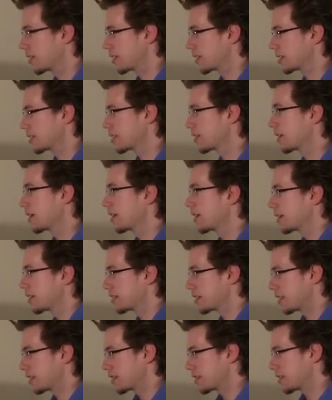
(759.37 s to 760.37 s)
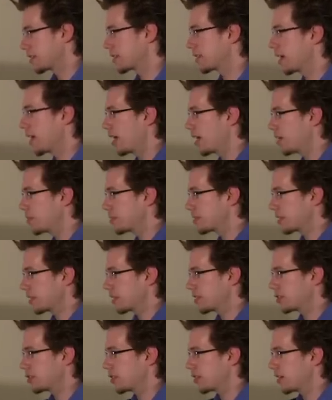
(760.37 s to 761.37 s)
It says time
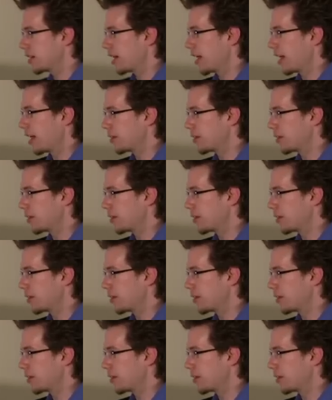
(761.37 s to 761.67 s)
signature,